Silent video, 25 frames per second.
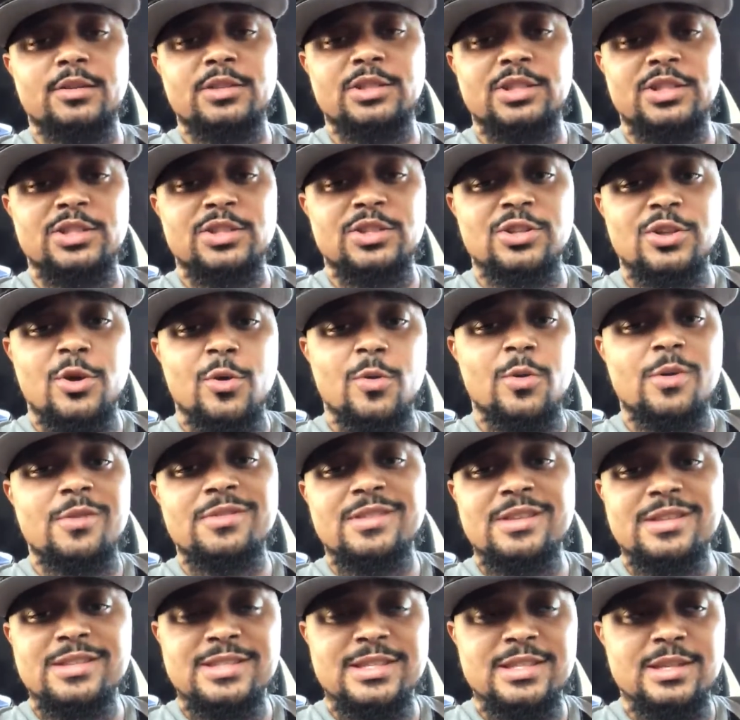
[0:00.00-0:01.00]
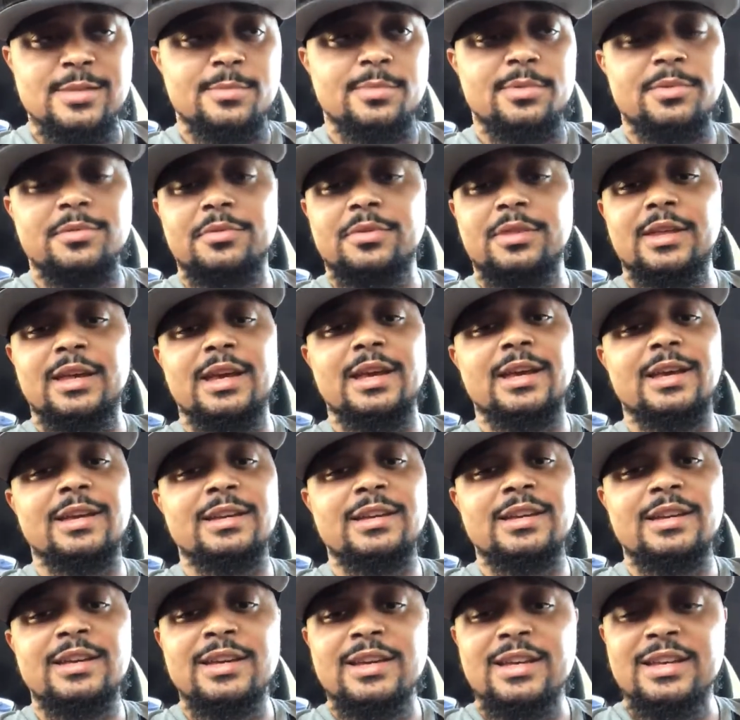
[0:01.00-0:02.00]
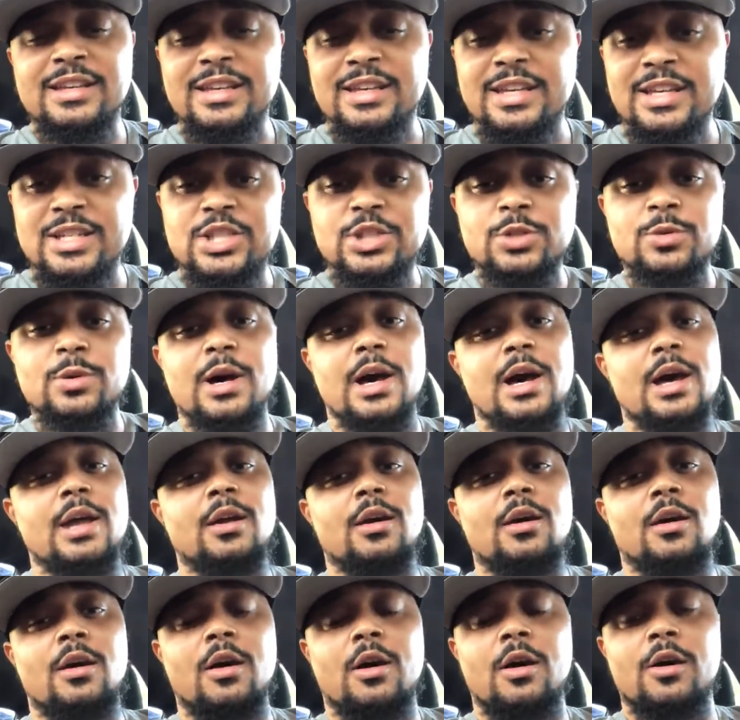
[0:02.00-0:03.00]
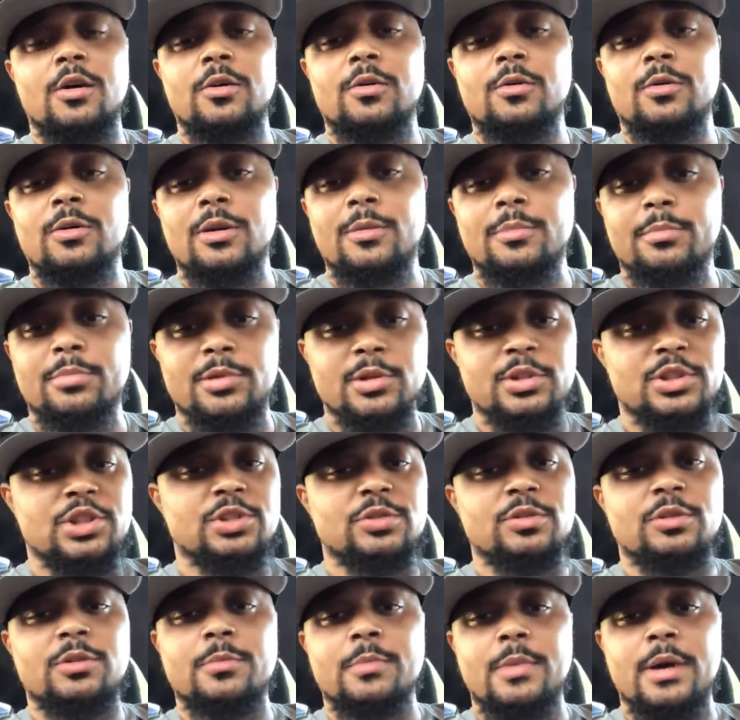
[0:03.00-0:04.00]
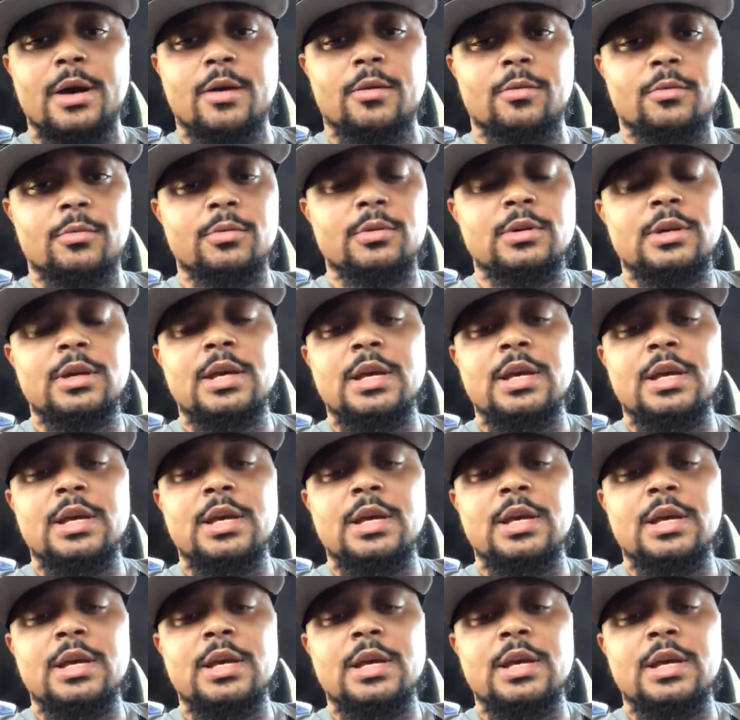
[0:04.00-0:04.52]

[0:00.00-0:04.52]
Just knowing this simple thing get you out of auto and put you in manual.